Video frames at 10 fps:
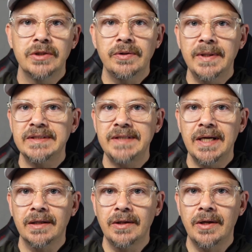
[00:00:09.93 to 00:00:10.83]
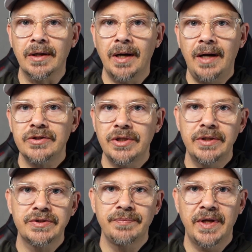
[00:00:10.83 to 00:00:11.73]
So let's take a look. I'll show
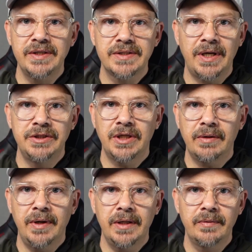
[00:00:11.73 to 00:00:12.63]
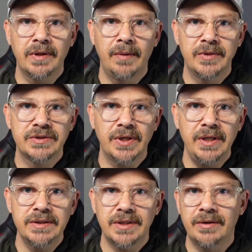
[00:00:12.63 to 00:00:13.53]
you some things that I generated with
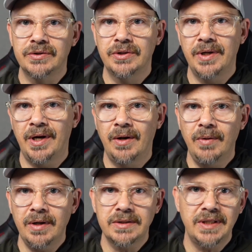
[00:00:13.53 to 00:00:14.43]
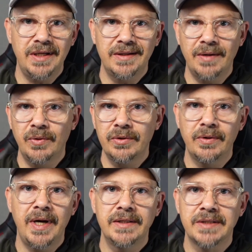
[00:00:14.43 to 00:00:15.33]
LemonSlice, I'll show you how it works, and then we'll
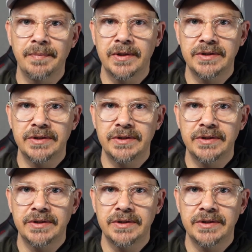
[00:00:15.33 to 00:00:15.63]
create something